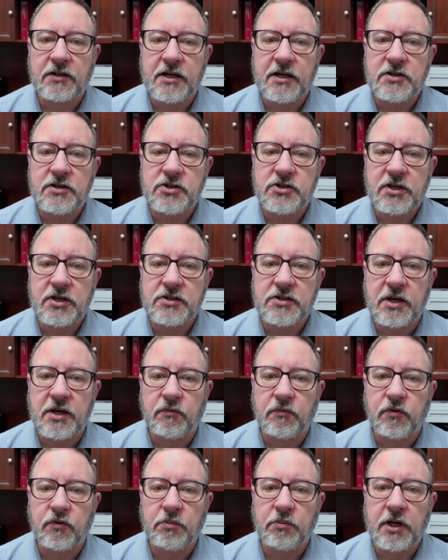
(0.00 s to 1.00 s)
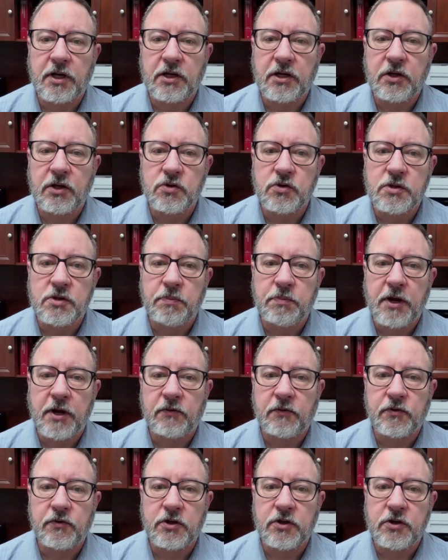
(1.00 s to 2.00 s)
that is exempt from being used to
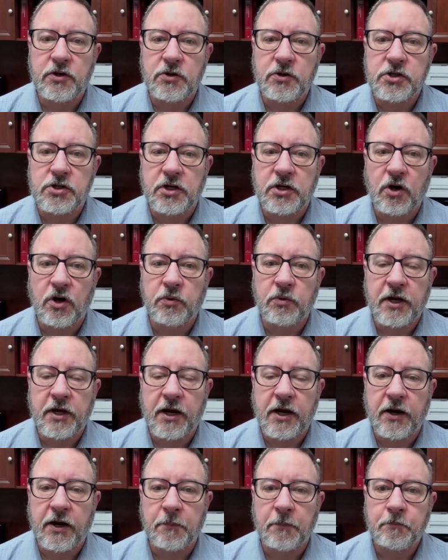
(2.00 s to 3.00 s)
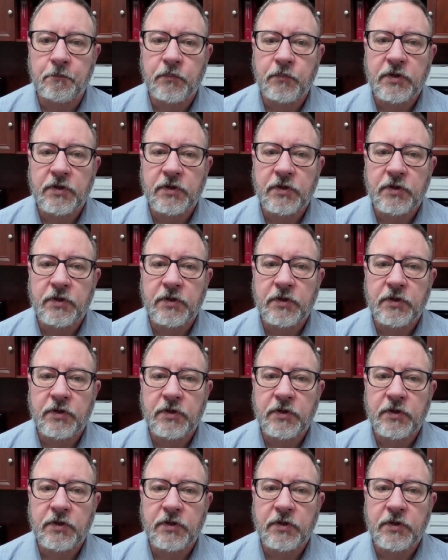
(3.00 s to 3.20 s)
pay for the nursing home care.